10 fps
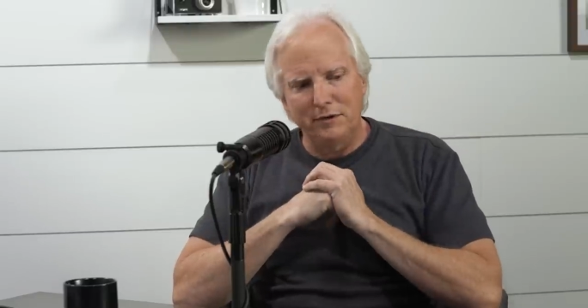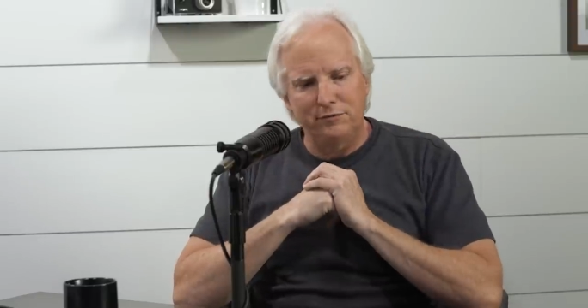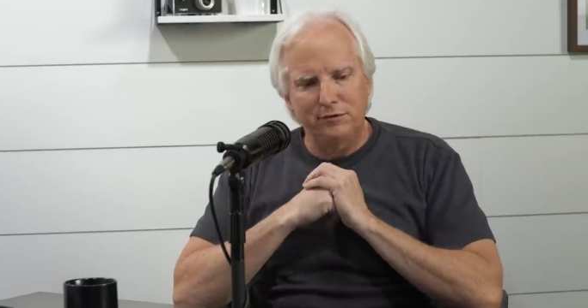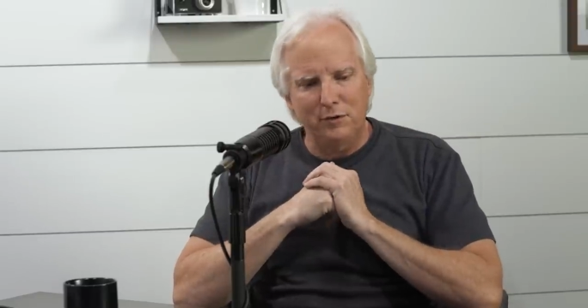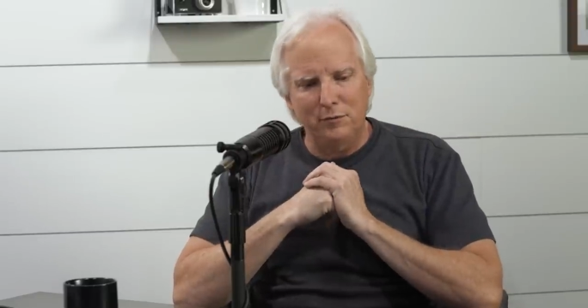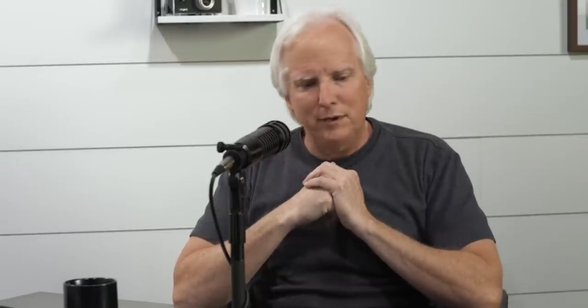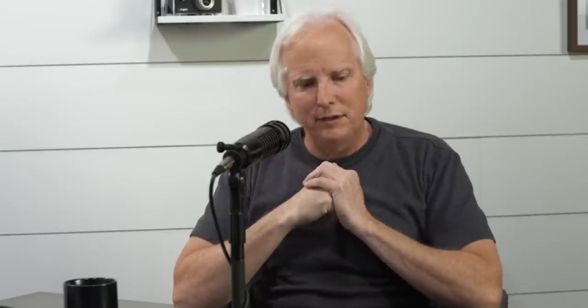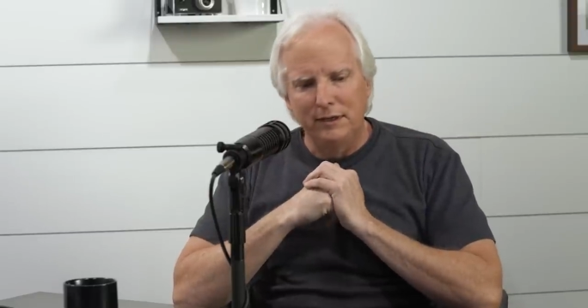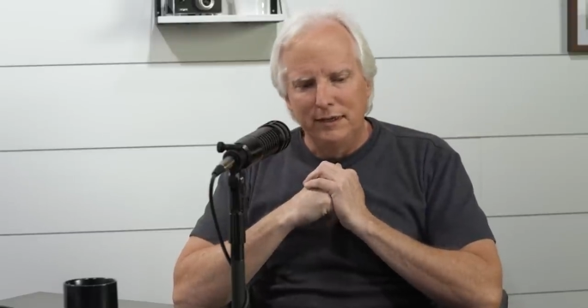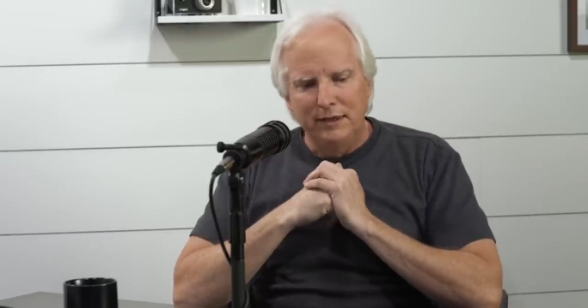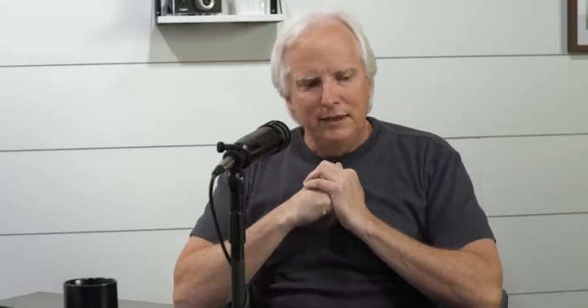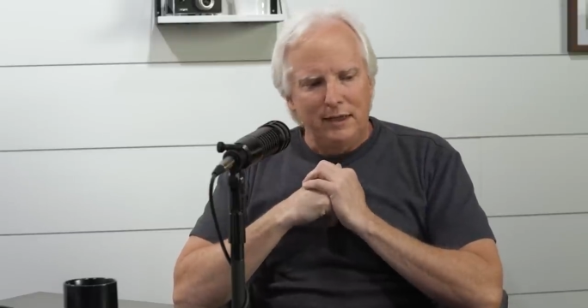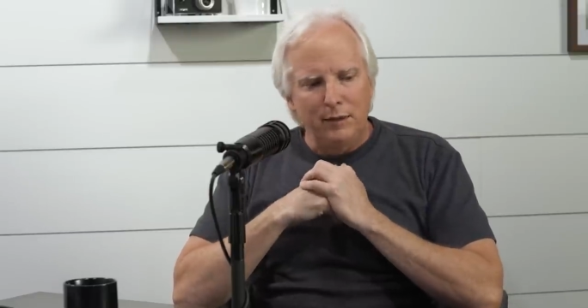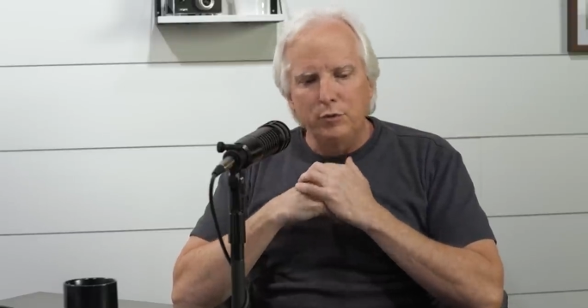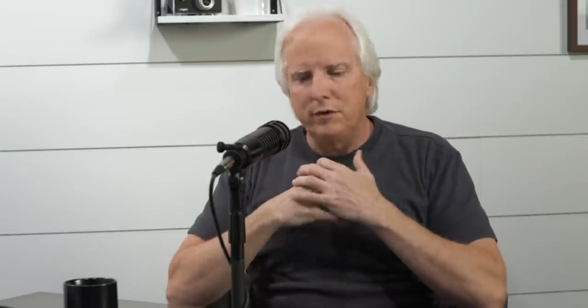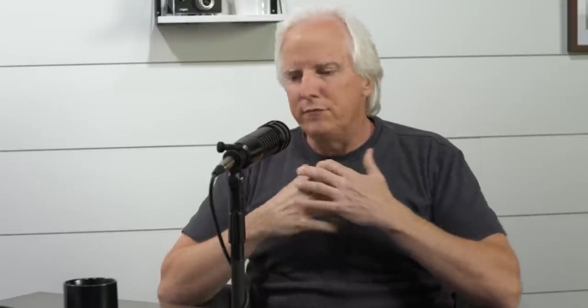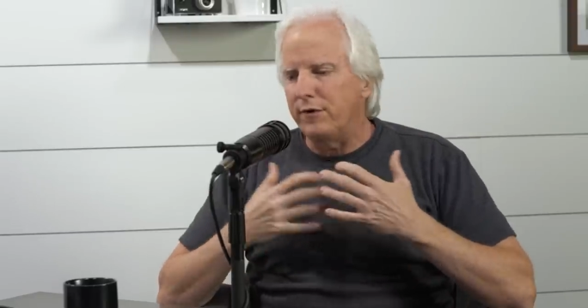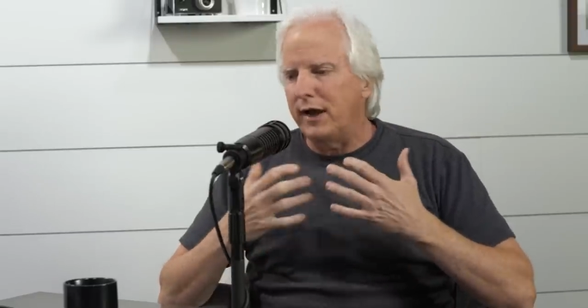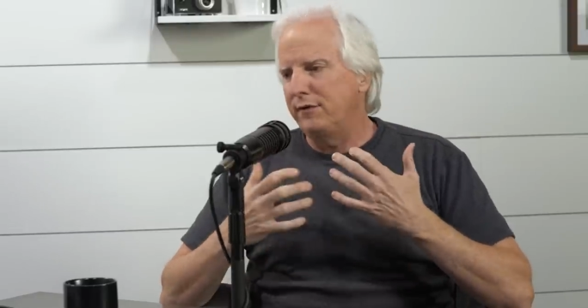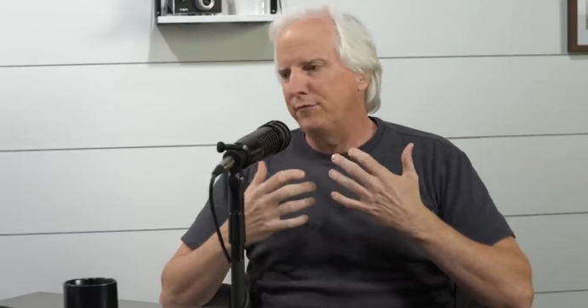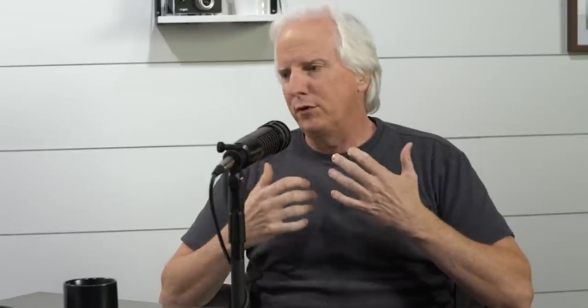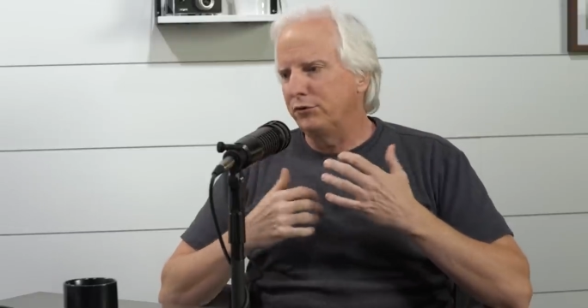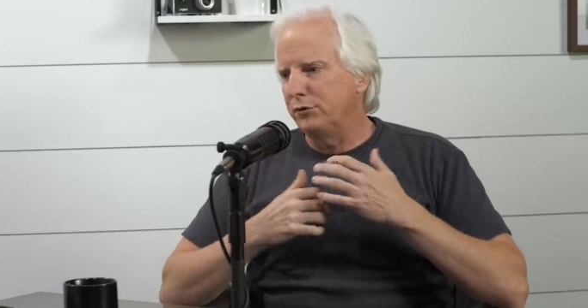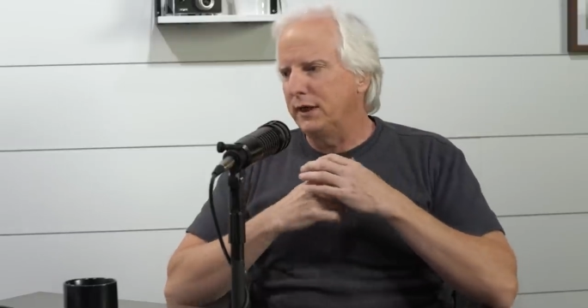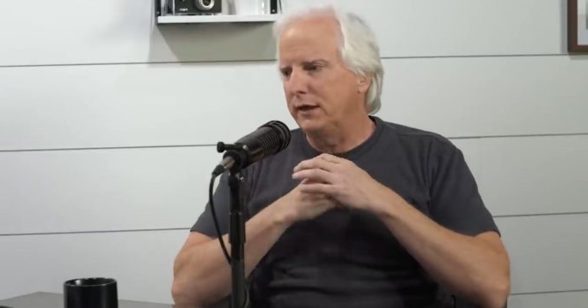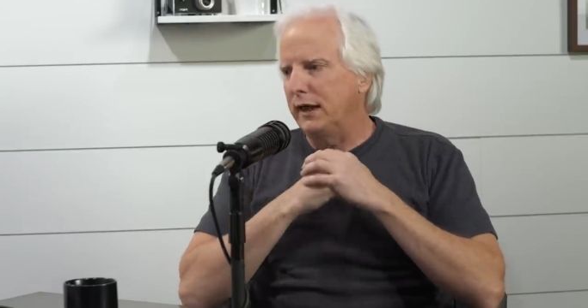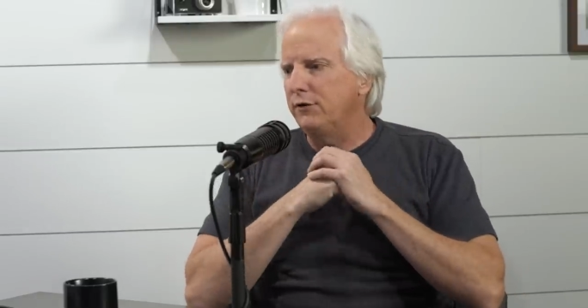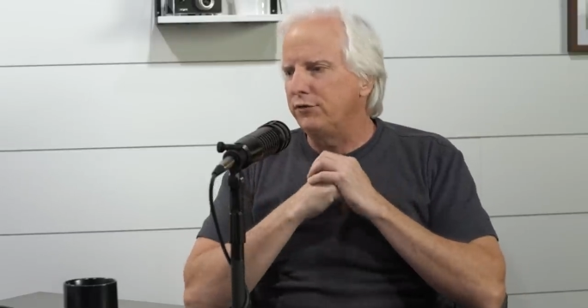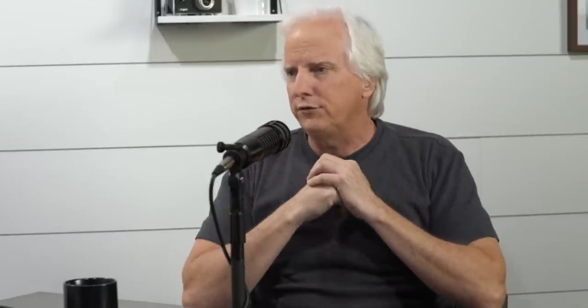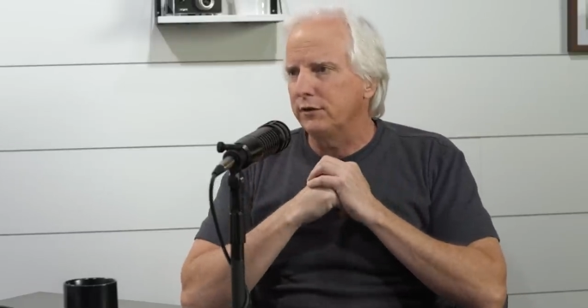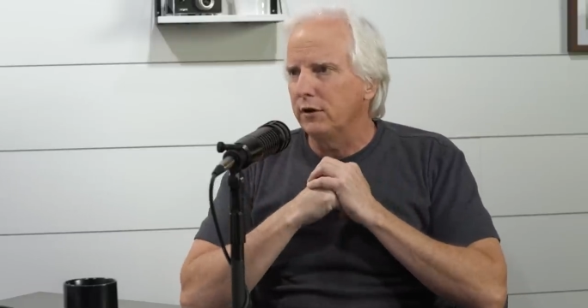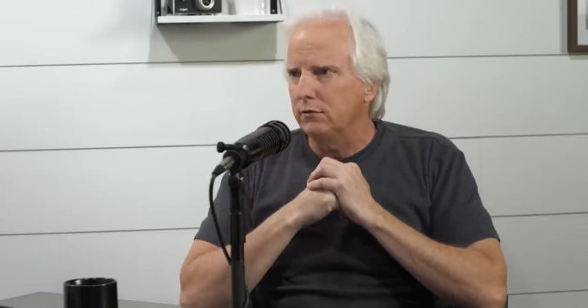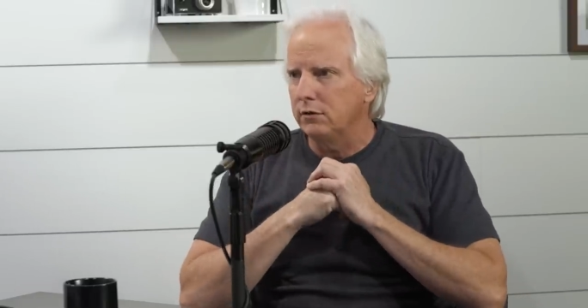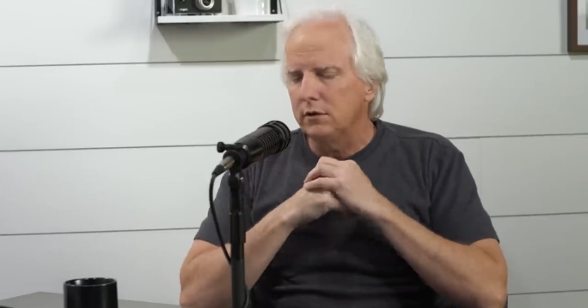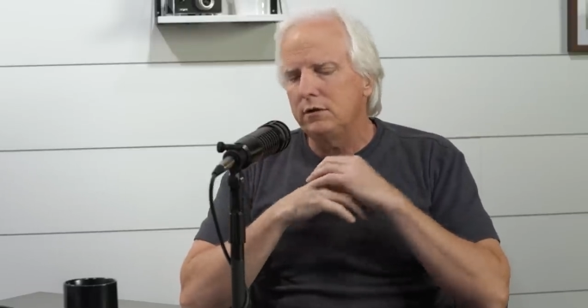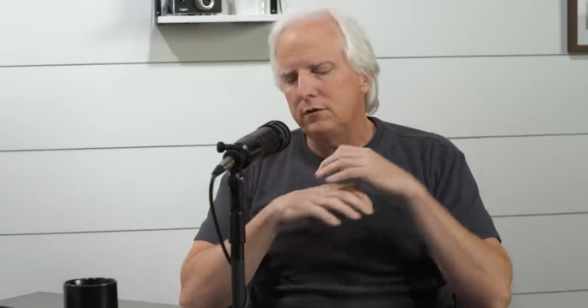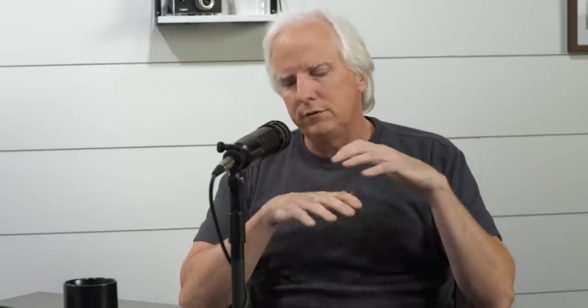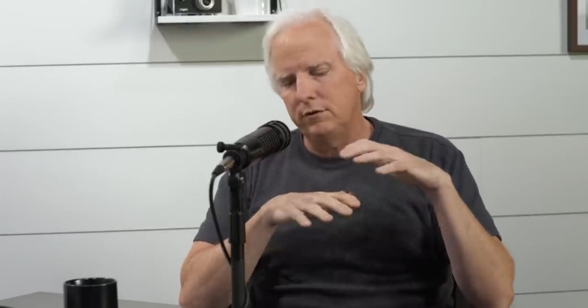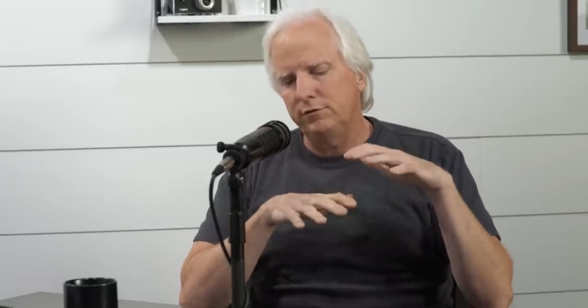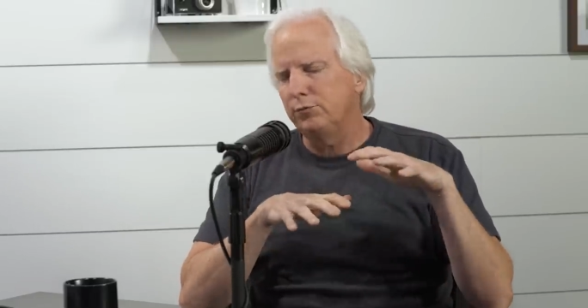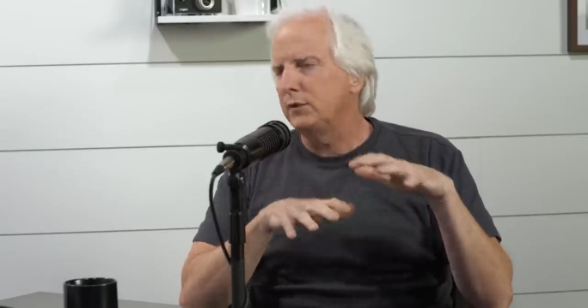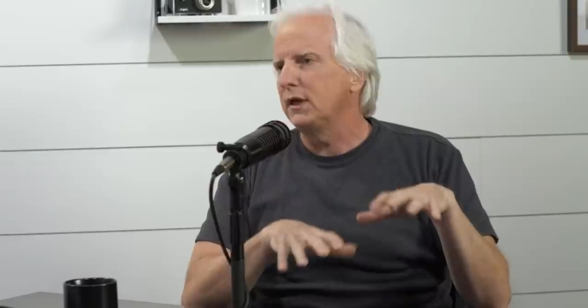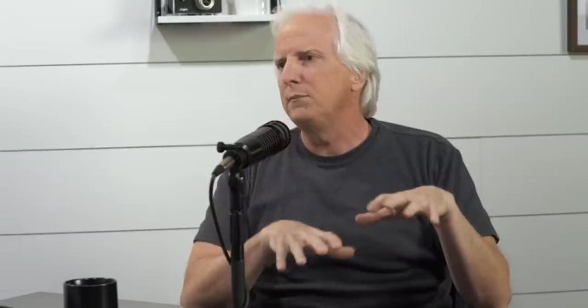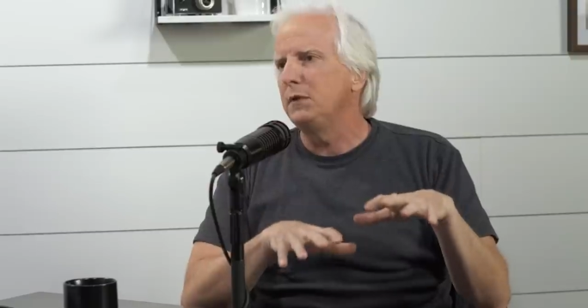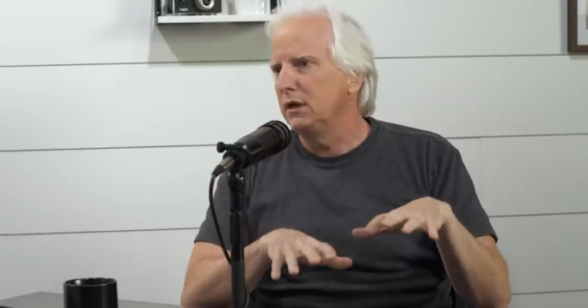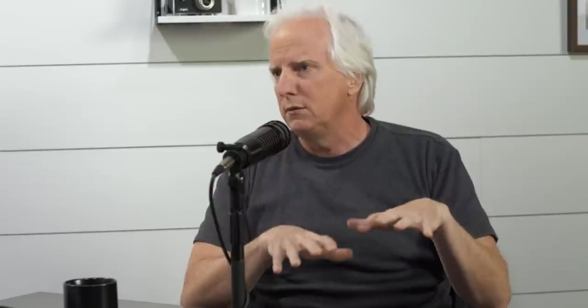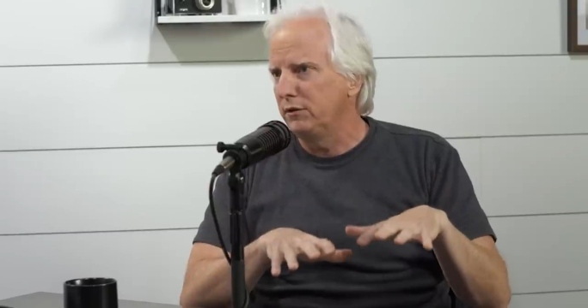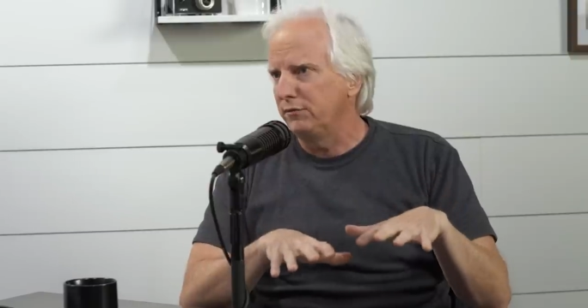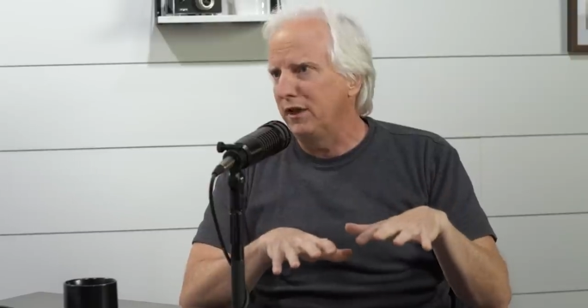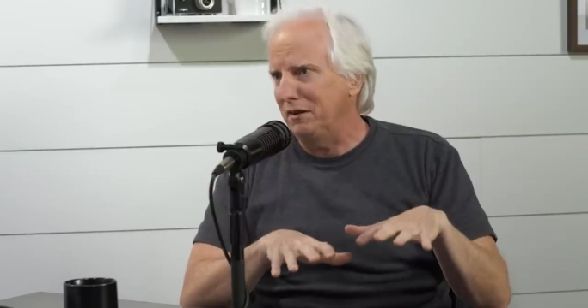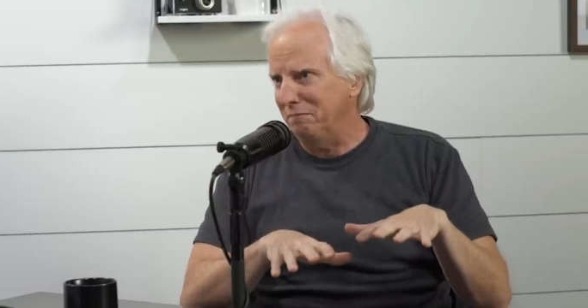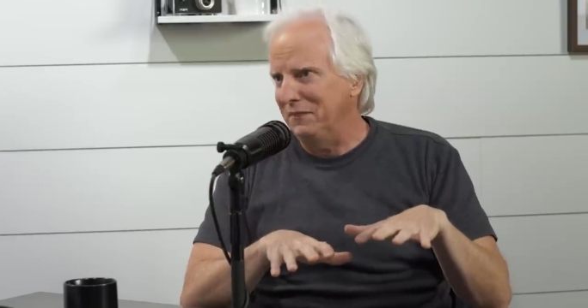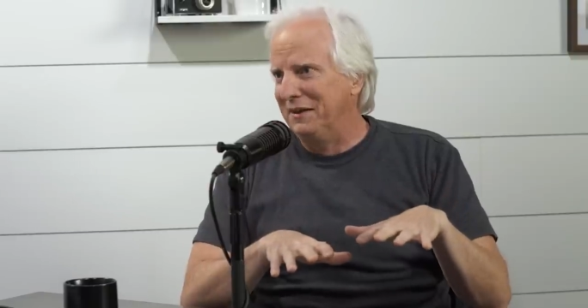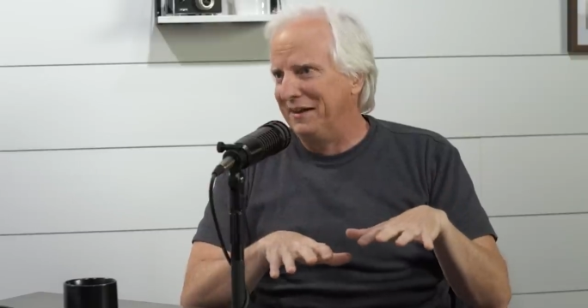And so I, I would invite folks who get anxious to go, like, no, no, this is what they mean to be saying.